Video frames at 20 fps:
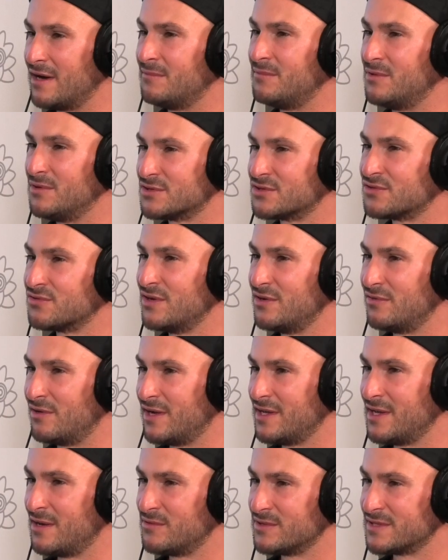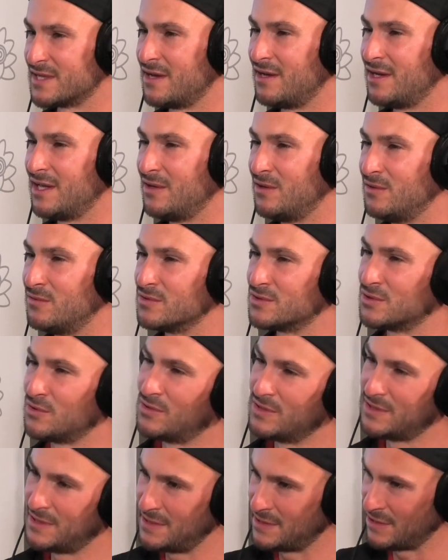more street route. Yeah. LL was
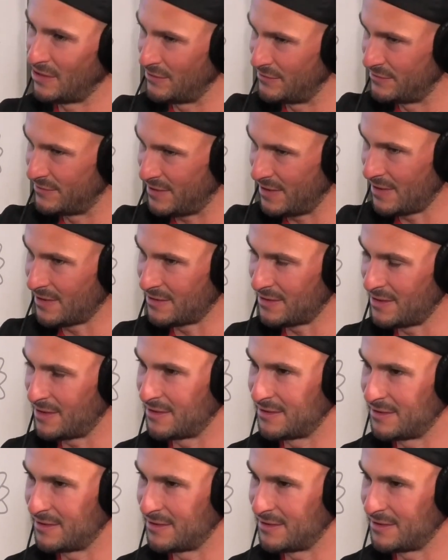always his own thing. Yeah.